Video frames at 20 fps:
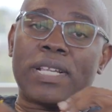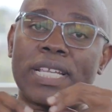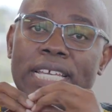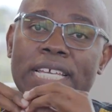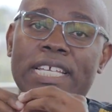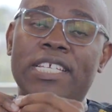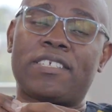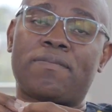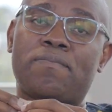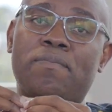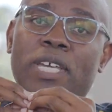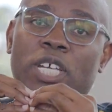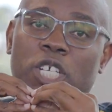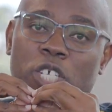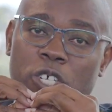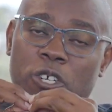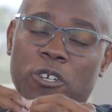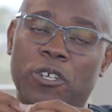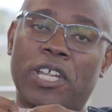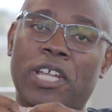Please make
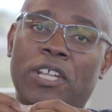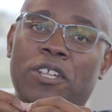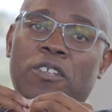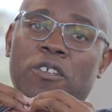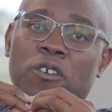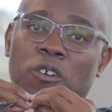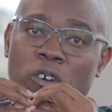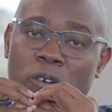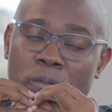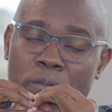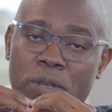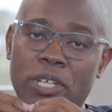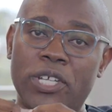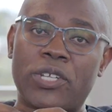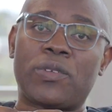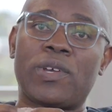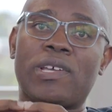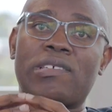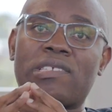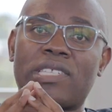sure that you
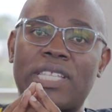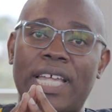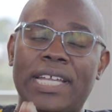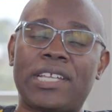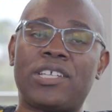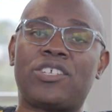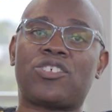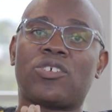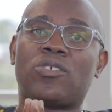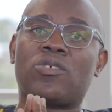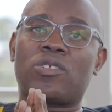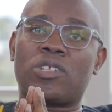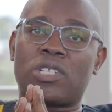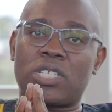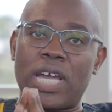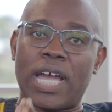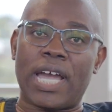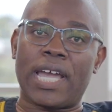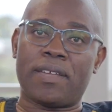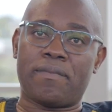complete your studies on time.